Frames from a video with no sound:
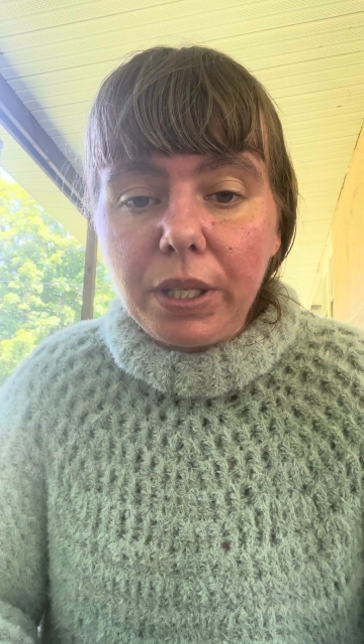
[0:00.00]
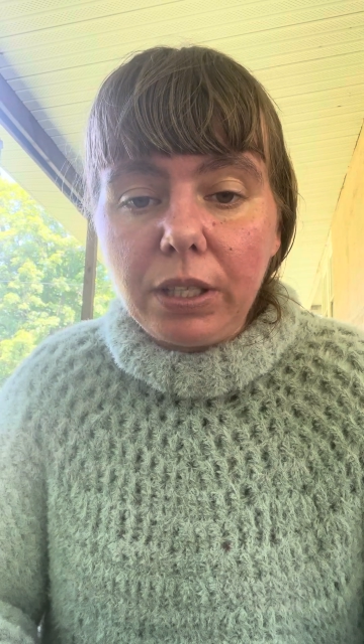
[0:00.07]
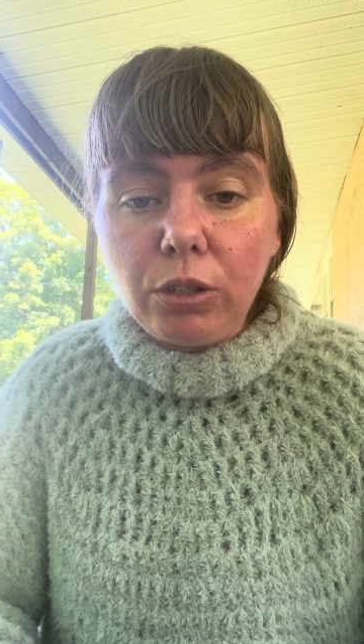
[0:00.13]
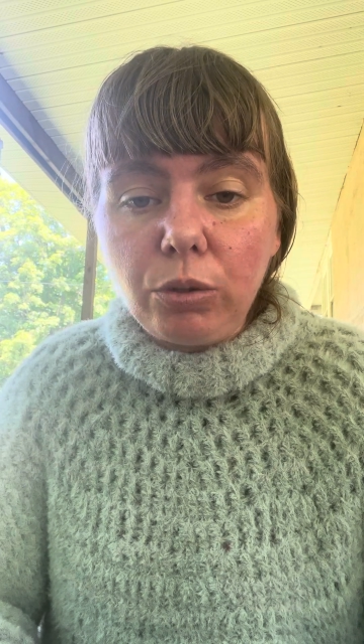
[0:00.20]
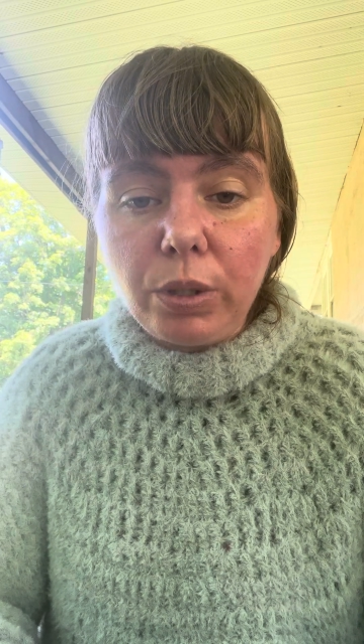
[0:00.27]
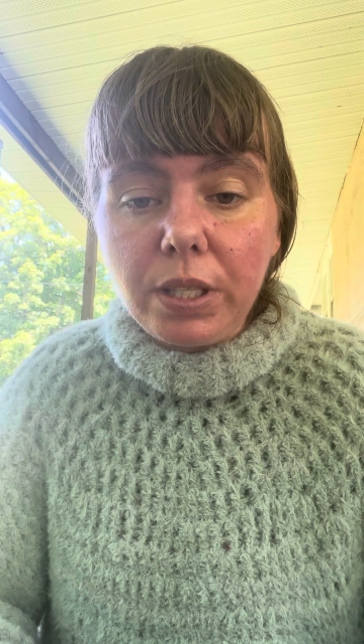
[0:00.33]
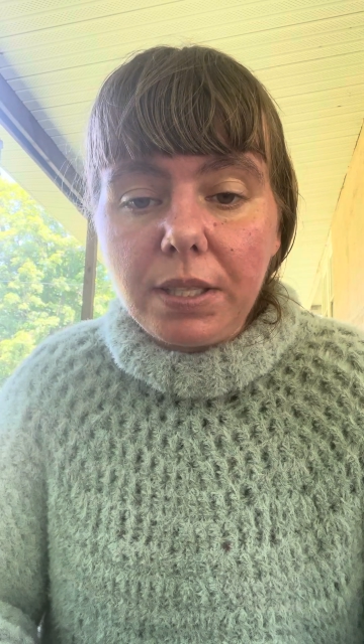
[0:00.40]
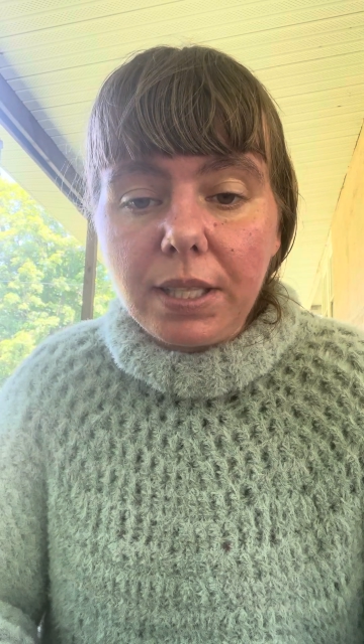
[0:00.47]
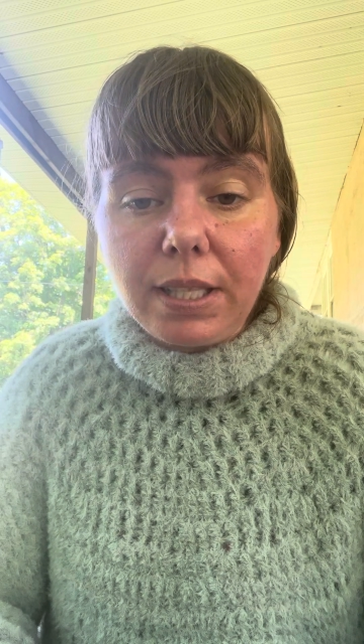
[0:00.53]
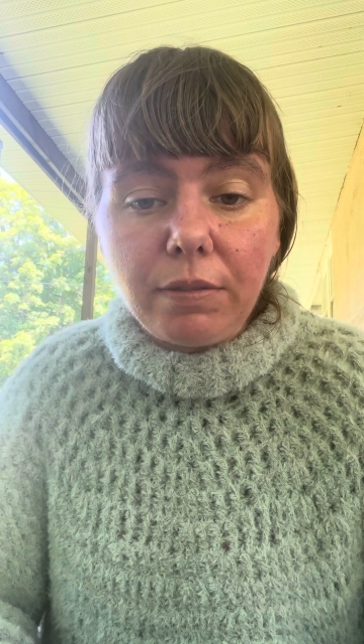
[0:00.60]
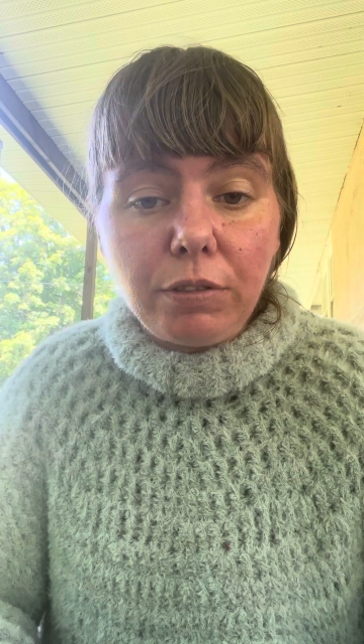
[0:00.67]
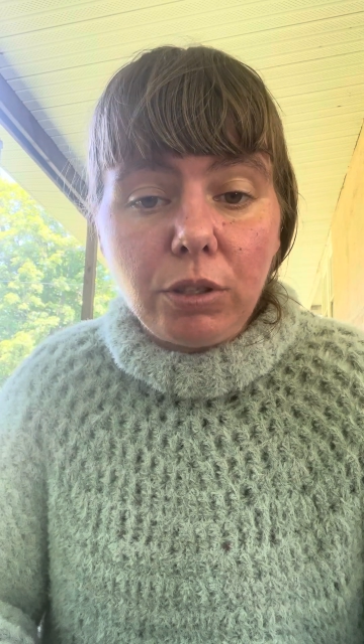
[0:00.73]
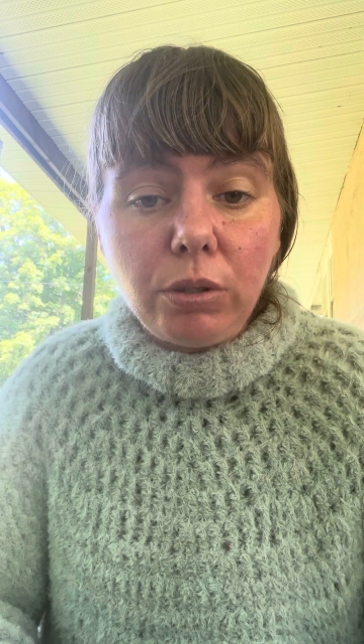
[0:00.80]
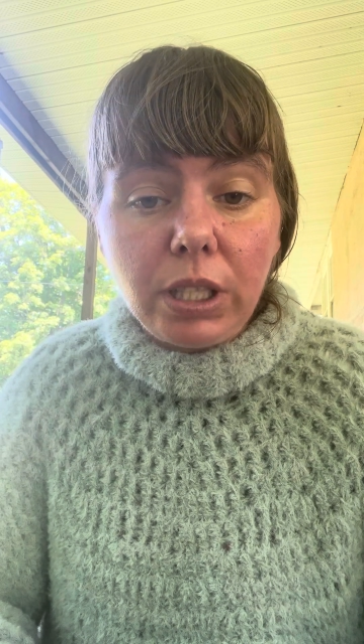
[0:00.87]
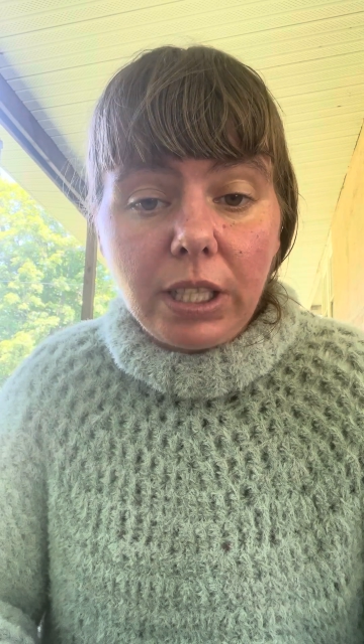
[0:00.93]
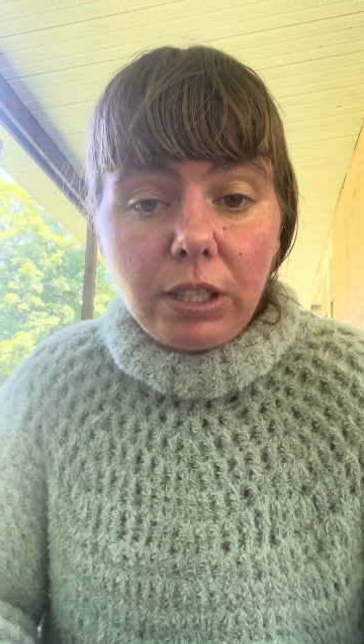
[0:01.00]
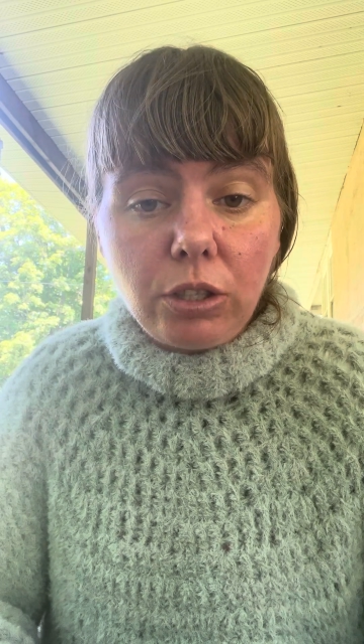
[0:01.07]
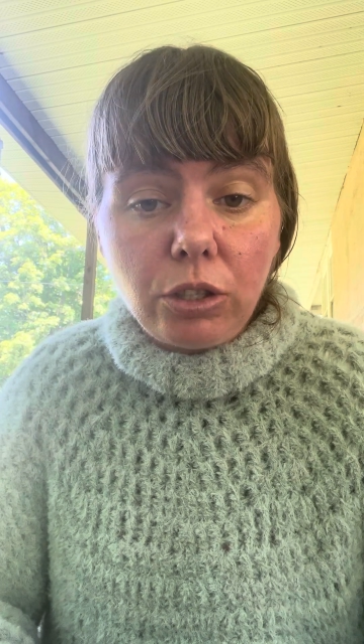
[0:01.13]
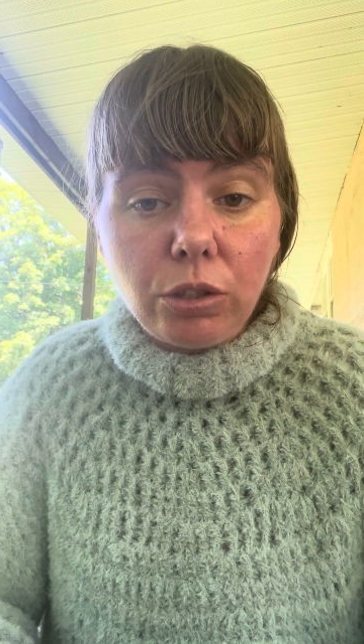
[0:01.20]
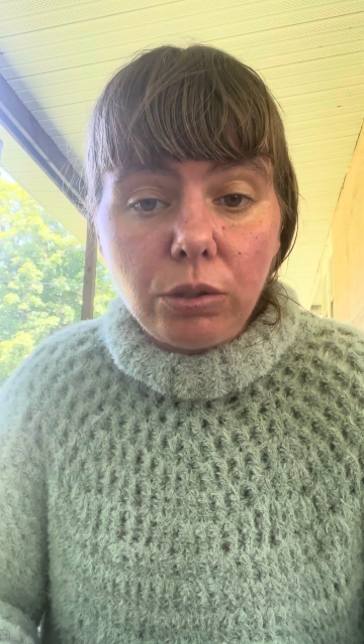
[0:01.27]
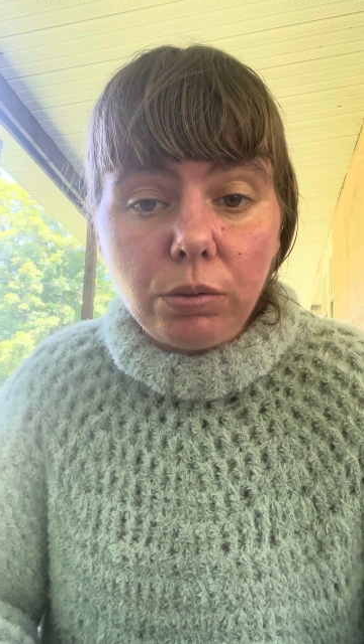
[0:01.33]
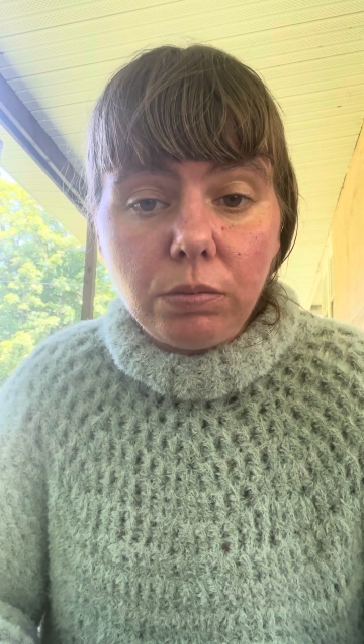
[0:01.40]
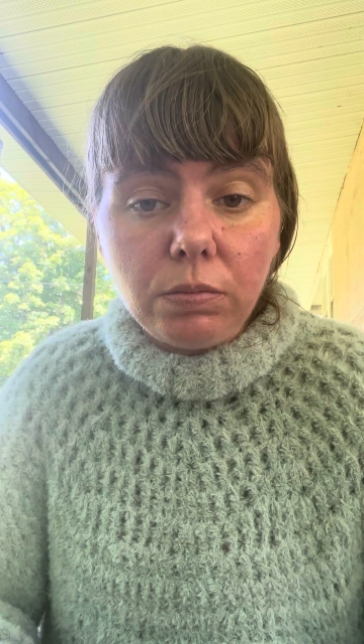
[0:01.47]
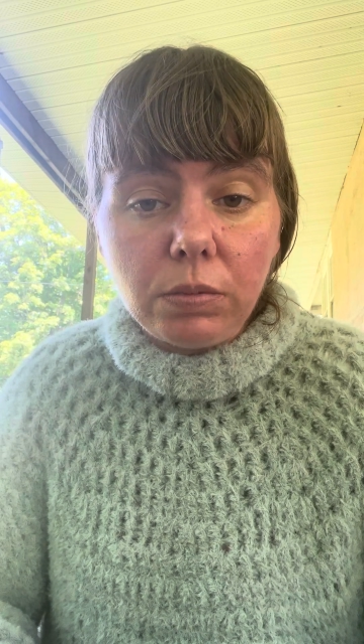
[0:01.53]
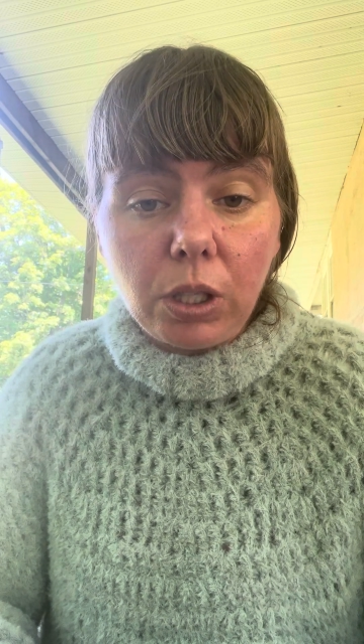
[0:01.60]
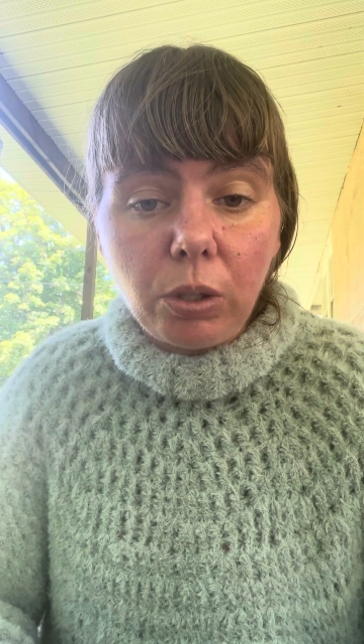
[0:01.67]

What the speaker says: increasing if you need to.